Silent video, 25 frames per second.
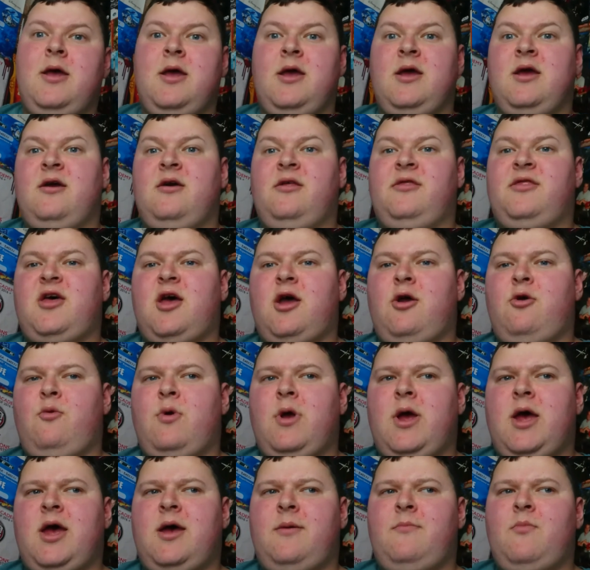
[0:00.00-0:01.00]
So
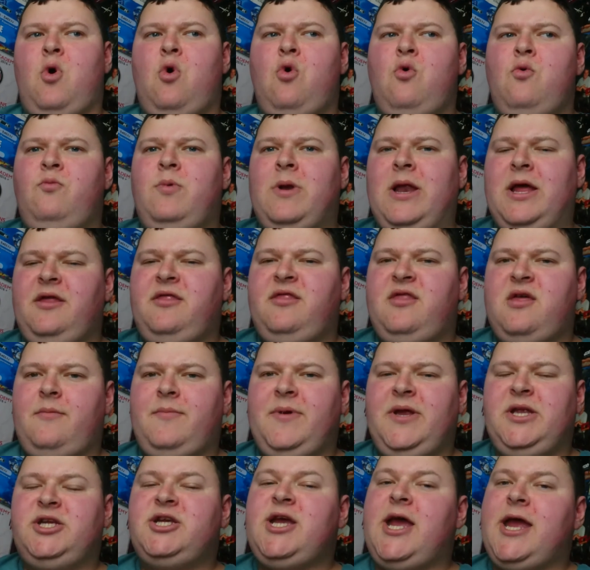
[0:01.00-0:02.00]
all places have been
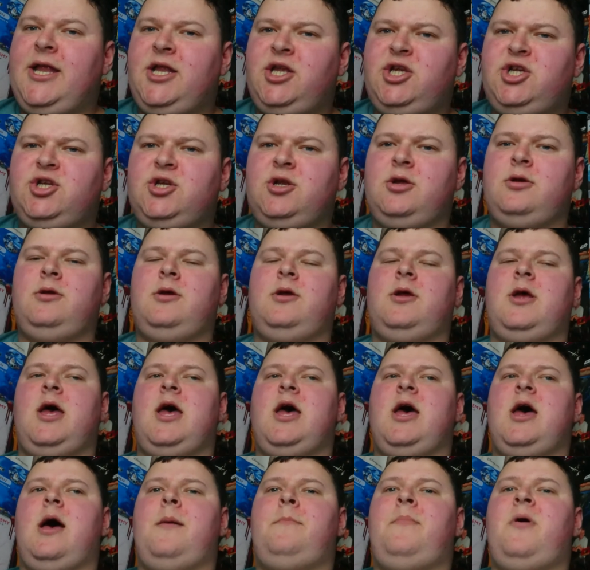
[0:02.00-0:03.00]
changed,
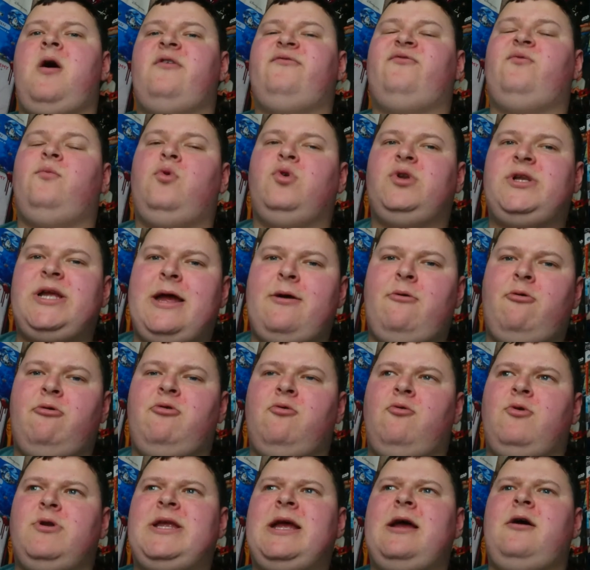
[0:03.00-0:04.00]
apart from Alton Towers. Alton
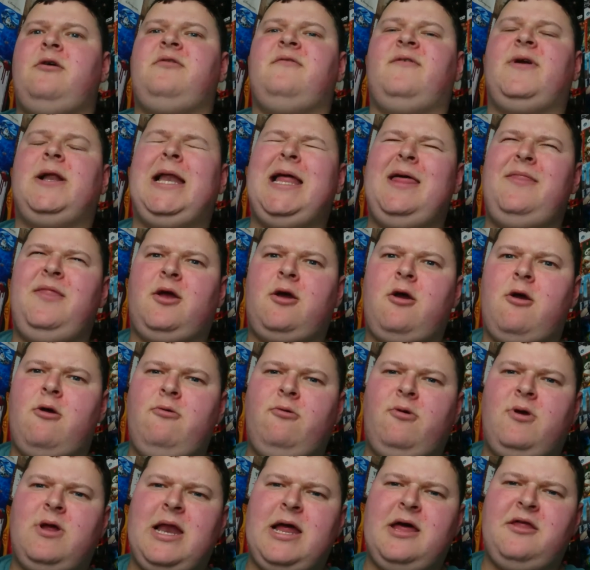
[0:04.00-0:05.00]
Towers will collect the Coke
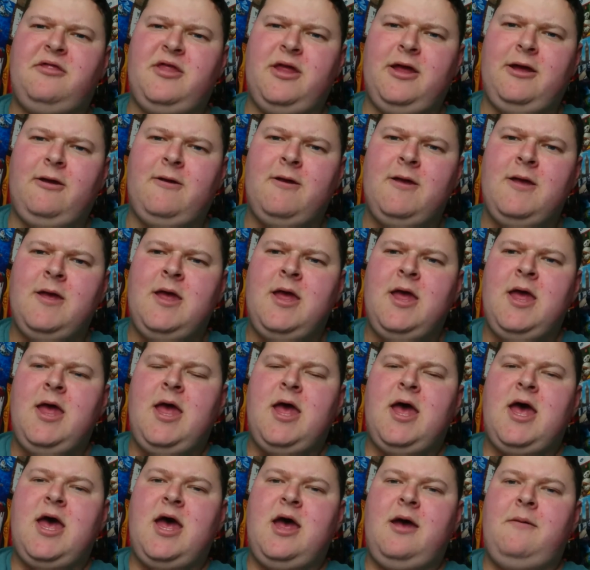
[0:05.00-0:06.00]
Classic,
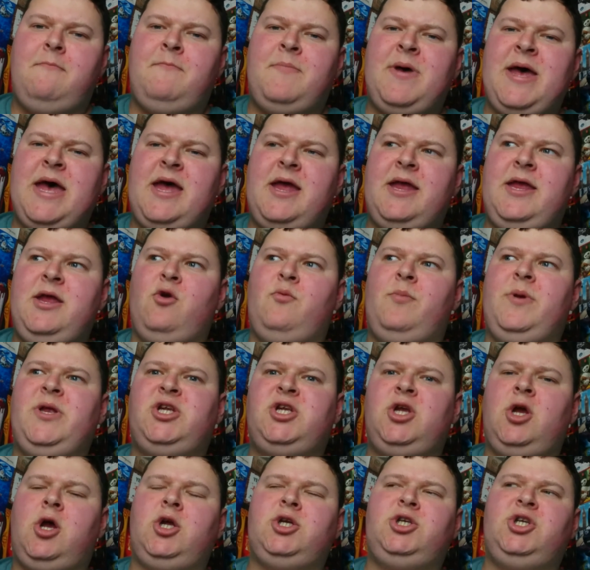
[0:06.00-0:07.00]
but you'll be
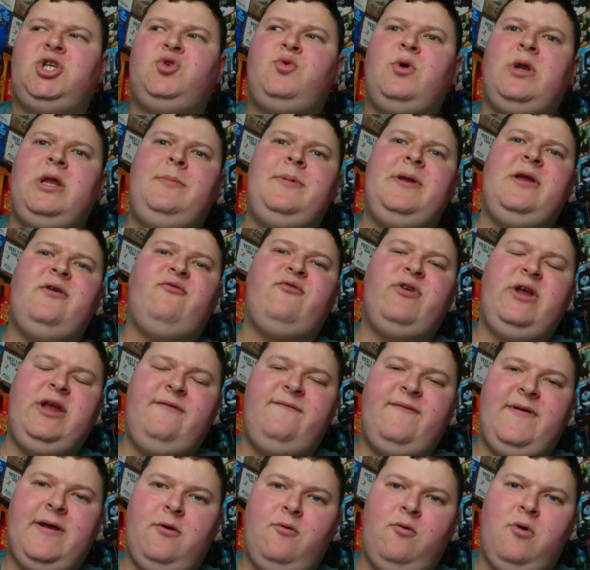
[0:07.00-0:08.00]
charged a 20p
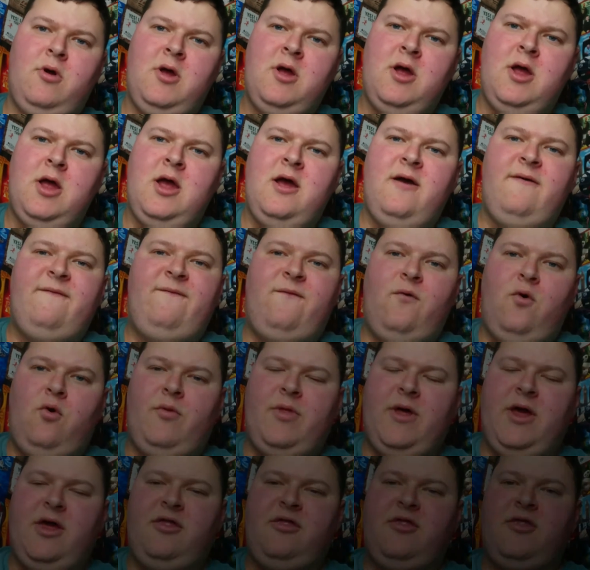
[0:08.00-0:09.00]
refill for
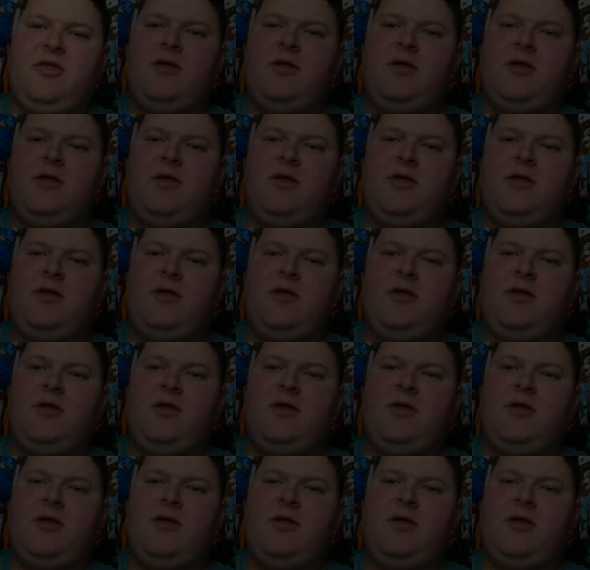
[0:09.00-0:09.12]
this.